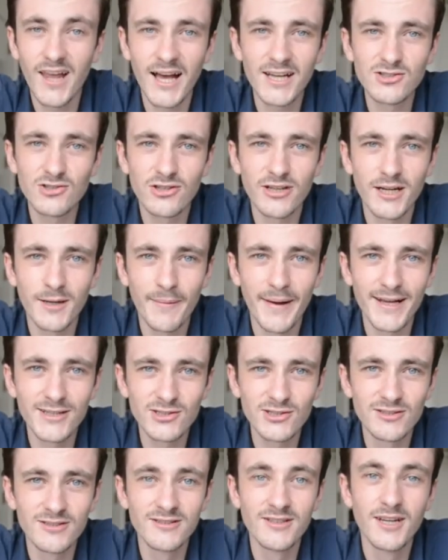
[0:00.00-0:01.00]
as you can
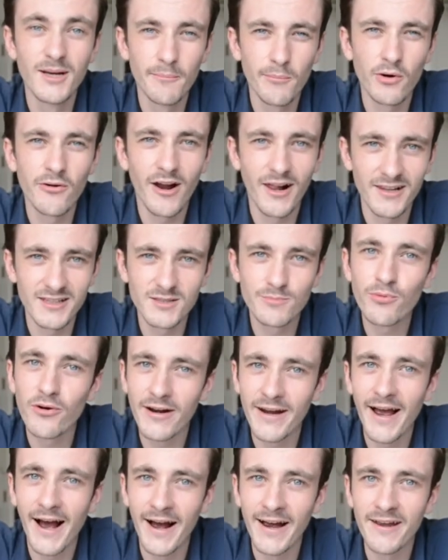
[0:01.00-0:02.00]
imagine, morale is
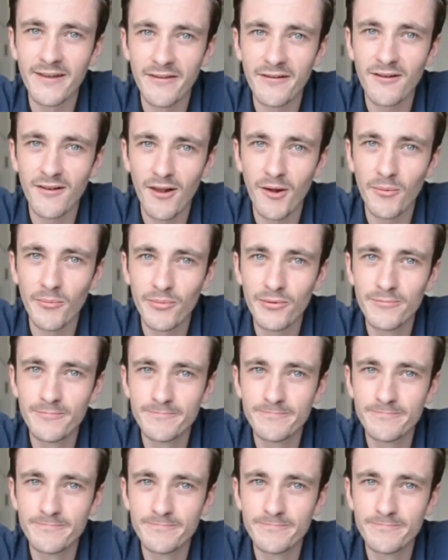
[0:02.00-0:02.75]
pretty high at the club.